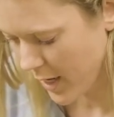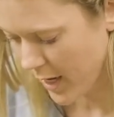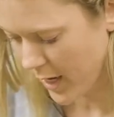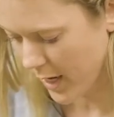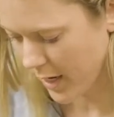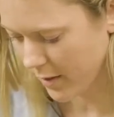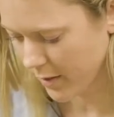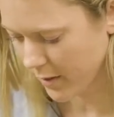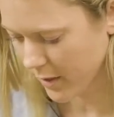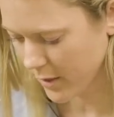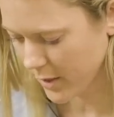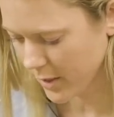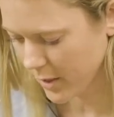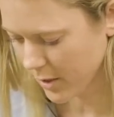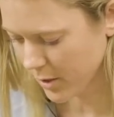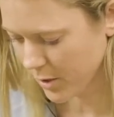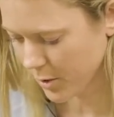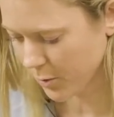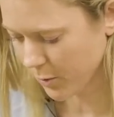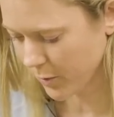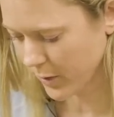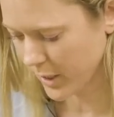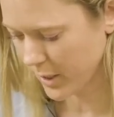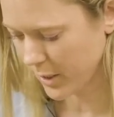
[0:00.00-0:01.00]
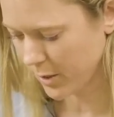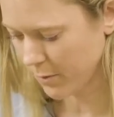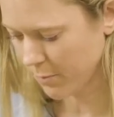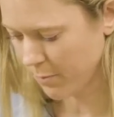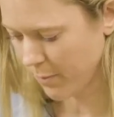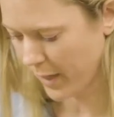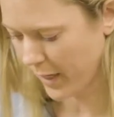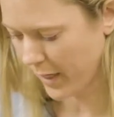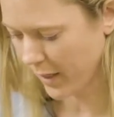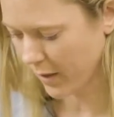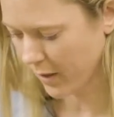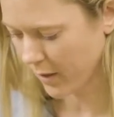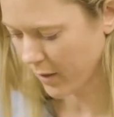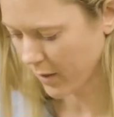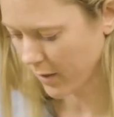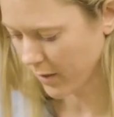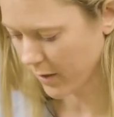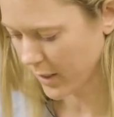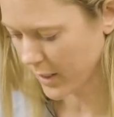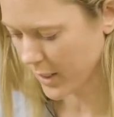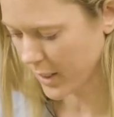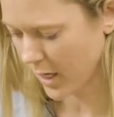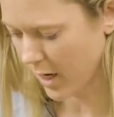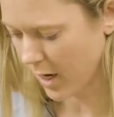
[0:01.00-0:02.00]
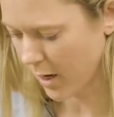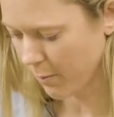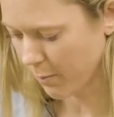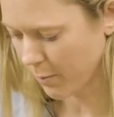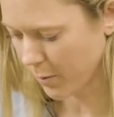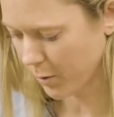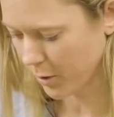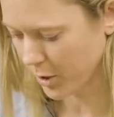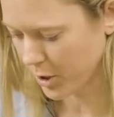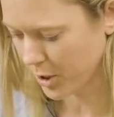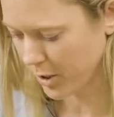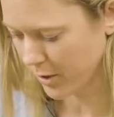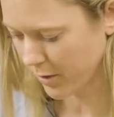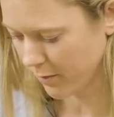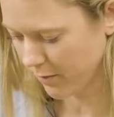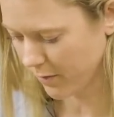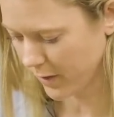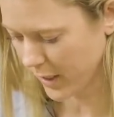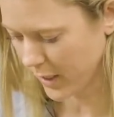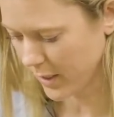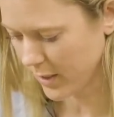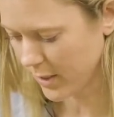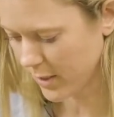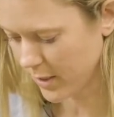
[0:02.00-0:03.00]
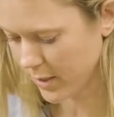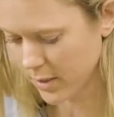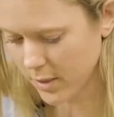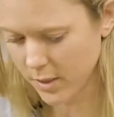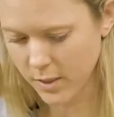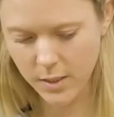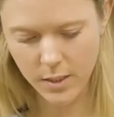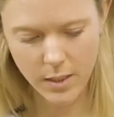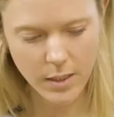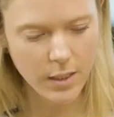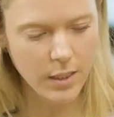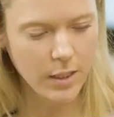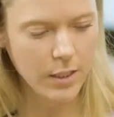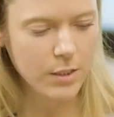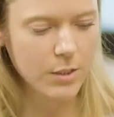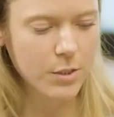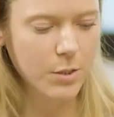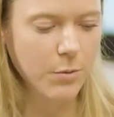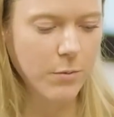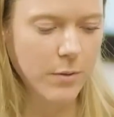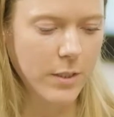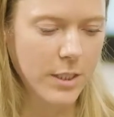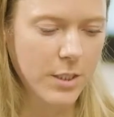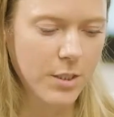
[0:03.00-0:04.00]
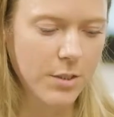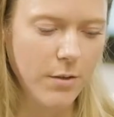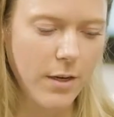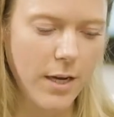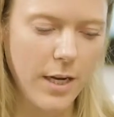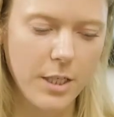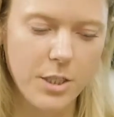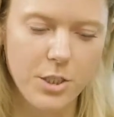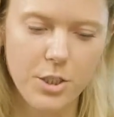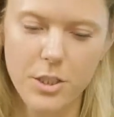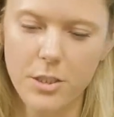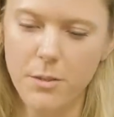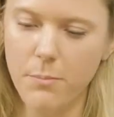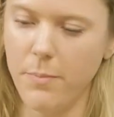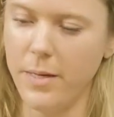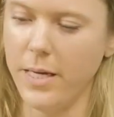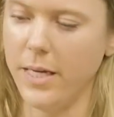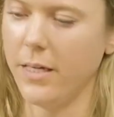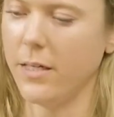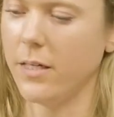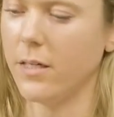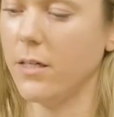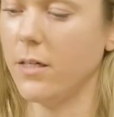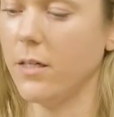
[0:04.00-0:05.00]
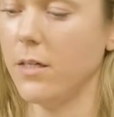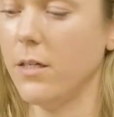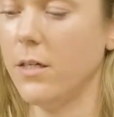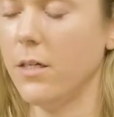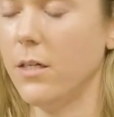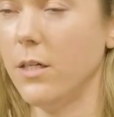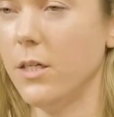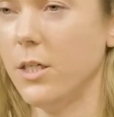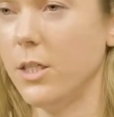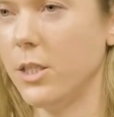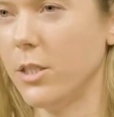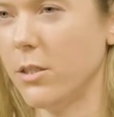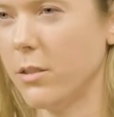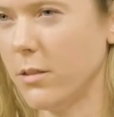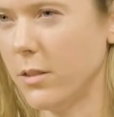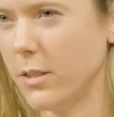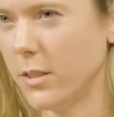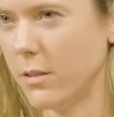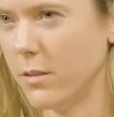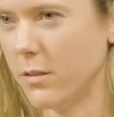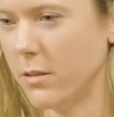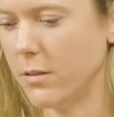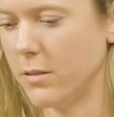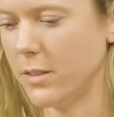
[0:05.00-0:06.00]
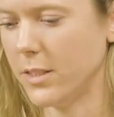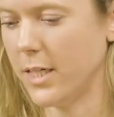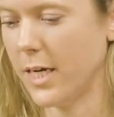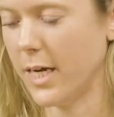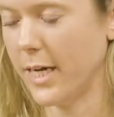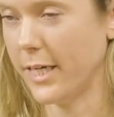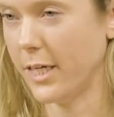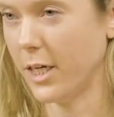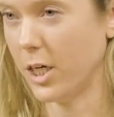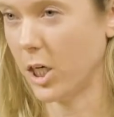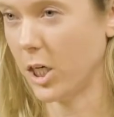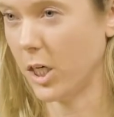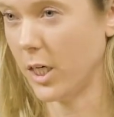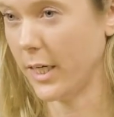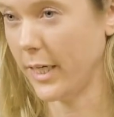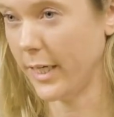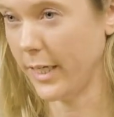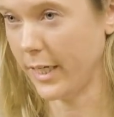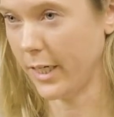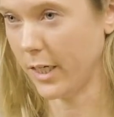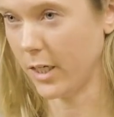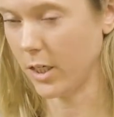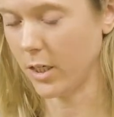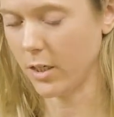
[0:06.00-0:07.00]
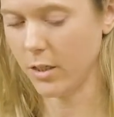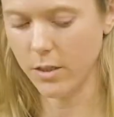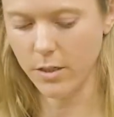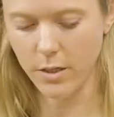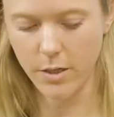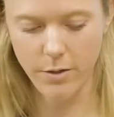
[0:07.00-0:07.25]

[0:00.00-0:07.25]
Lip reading: and this is going to make the top portion of this is going to actually make your little tiger ear.